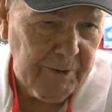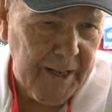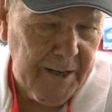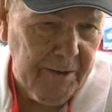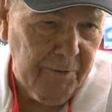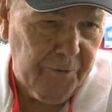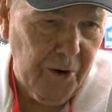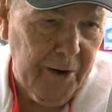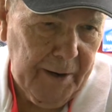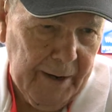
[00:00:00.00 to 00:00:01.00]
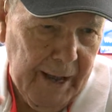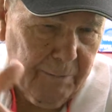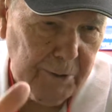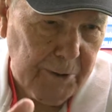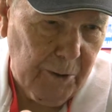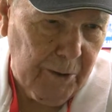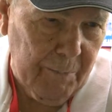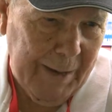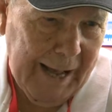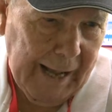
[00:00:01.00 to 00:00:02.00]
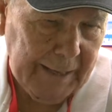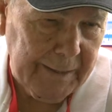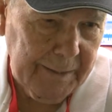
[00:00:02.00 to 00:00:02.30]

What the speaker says: leading the front, and I was on the back.